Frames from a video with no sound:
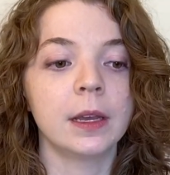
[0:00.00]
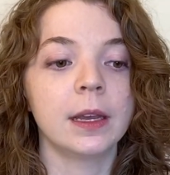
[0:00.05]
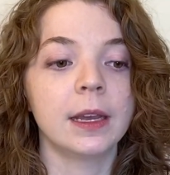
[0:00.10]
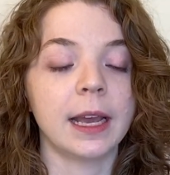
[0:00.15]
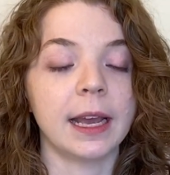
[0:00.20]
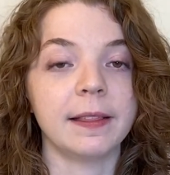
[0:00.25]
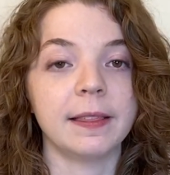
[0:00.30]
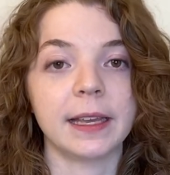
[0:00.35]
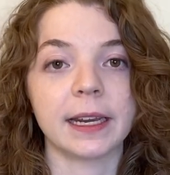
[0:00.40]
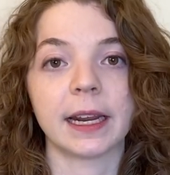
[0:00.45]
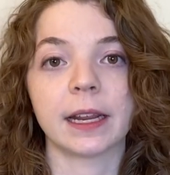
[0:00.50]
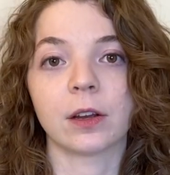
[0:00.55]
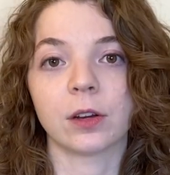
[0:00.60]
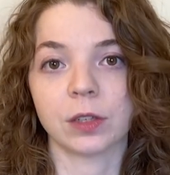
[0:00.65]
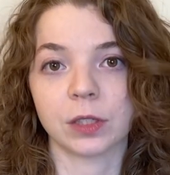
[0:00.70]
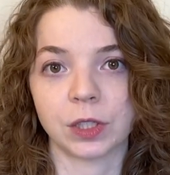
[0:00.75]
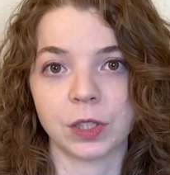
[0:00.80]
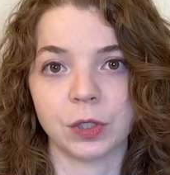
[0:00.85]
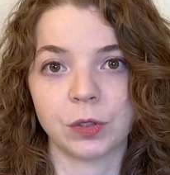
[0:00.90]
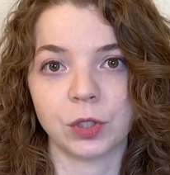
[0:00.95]
And then I
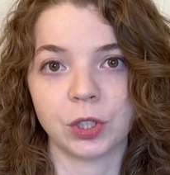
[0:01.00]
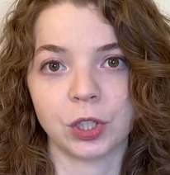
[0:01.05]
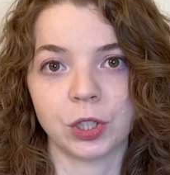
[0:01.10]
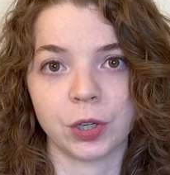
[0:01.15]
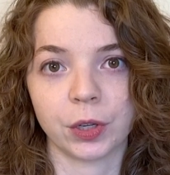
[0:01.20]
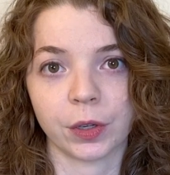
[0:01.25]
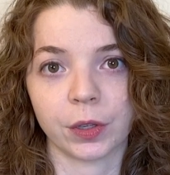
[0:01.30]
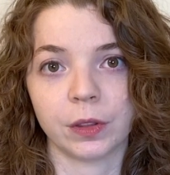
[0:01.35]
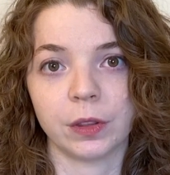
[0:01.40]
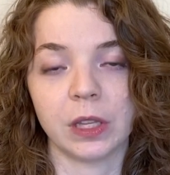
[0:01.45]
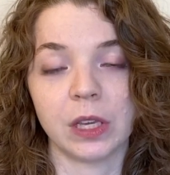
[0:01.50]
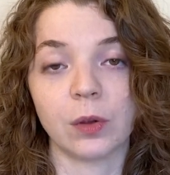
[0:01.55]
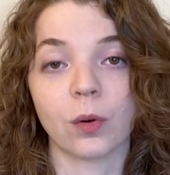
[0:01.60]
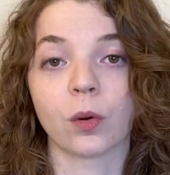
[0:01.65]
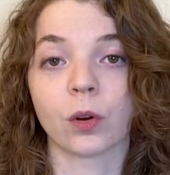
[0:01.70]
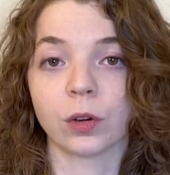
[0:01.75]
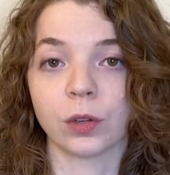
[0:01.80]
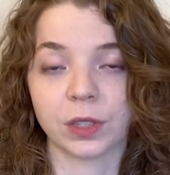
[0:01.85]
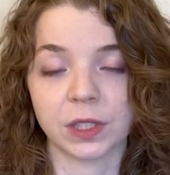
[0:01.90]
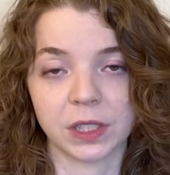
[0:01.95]
also took the
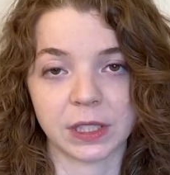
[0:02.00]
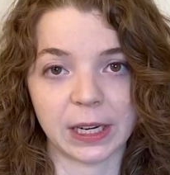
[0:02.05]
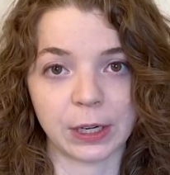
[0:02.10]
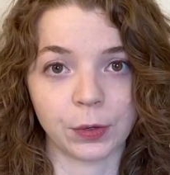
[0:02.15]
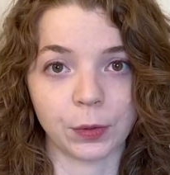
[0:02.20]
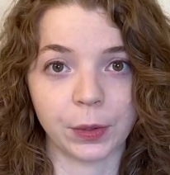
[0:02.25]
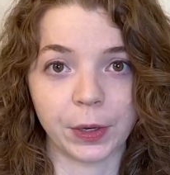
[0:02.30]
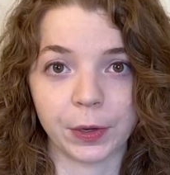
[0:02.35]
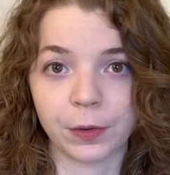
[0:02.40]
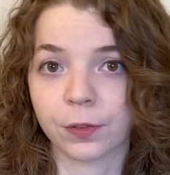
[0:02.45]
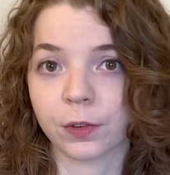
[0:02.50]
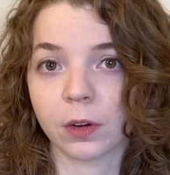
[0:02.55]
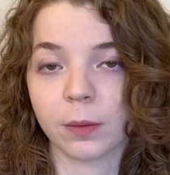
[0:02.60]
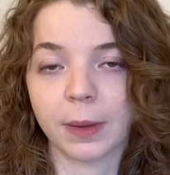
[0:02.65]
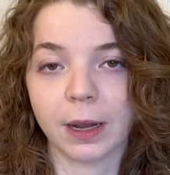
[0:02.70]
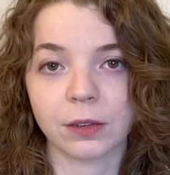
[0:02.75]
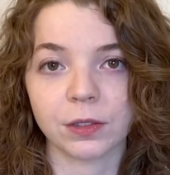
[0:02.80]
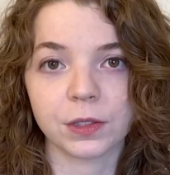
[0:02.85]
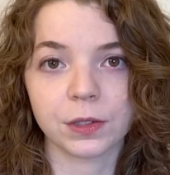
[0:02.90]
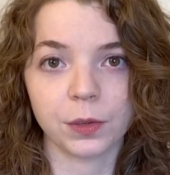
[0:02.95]
oral steroid for
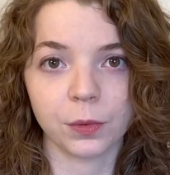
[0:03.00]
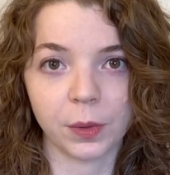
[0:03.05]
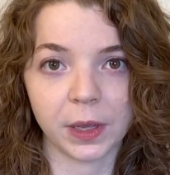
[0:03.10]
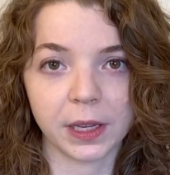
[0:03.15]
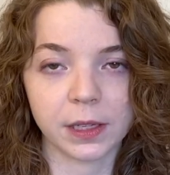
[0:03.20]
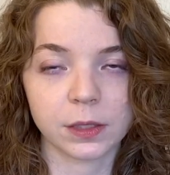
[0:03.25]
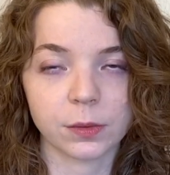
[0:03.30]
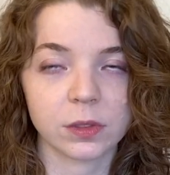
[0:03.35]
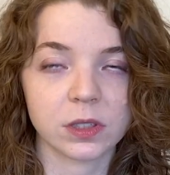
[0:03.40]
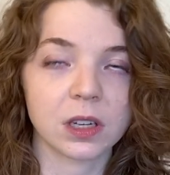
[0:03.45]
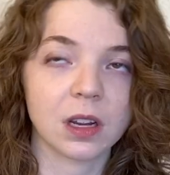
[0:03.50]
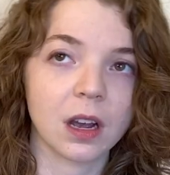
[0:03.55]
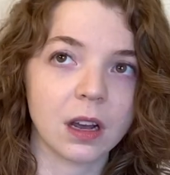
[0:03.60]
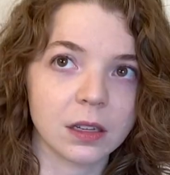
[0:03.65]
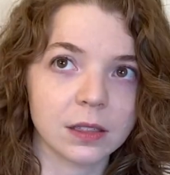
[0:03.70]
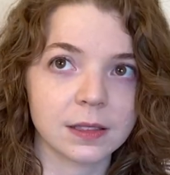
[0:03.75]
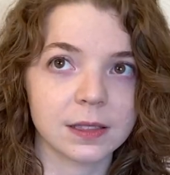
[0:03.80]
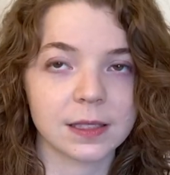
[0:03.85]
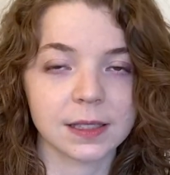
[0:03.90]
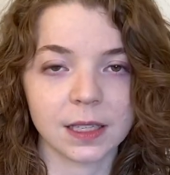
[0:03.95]
about 2 weeks, which
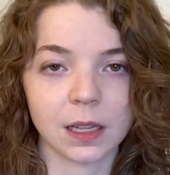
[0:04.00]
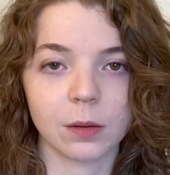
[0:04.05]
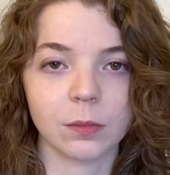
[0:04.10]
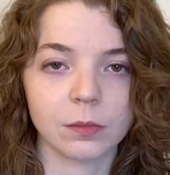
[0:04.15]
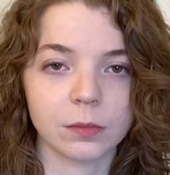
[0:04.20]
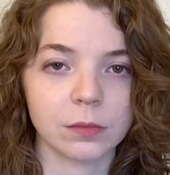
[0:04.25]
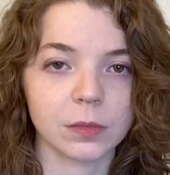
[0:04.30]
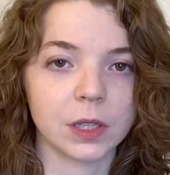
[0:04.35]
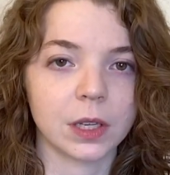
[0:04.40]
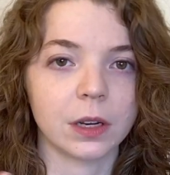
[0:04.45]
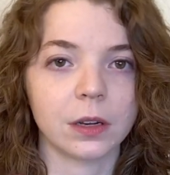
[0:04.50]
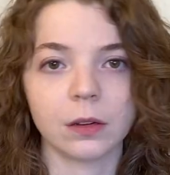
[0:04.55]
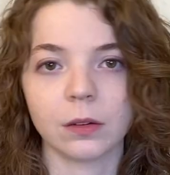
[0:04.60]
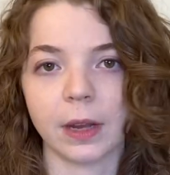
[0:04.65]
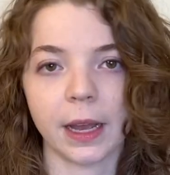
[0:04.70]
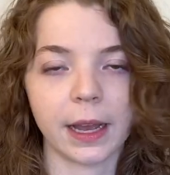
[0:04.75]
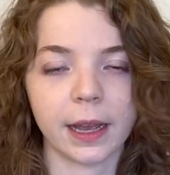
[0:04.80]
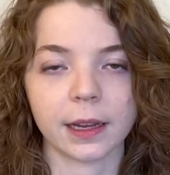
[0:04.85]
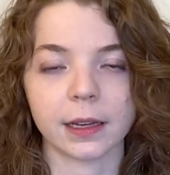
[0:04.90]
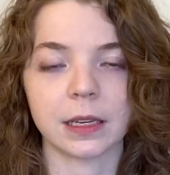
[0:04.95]
caused some,
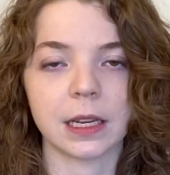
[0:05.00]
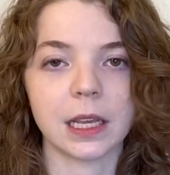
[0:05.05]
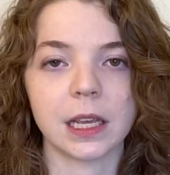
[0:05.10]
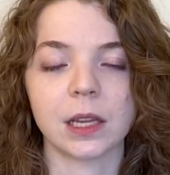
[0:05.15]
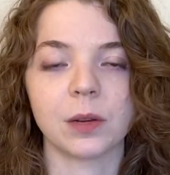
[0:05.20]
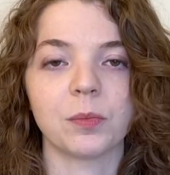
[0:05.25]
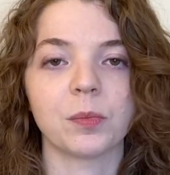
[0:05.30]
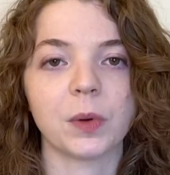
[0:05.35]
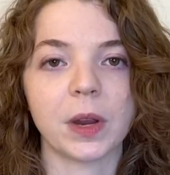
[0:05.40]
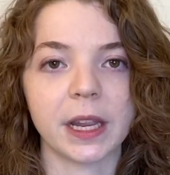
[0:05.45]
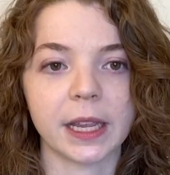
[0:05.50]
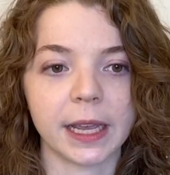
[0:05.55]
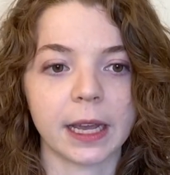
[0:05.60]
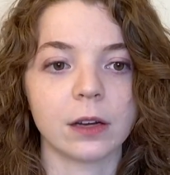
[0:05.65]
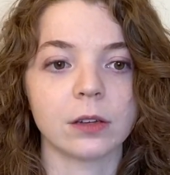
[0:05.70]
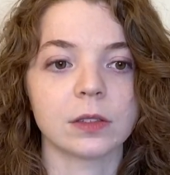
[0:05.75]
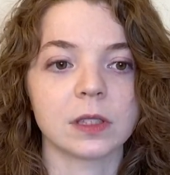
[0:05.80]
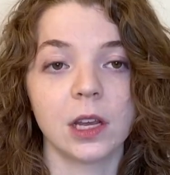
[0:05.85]
acne and breakouts.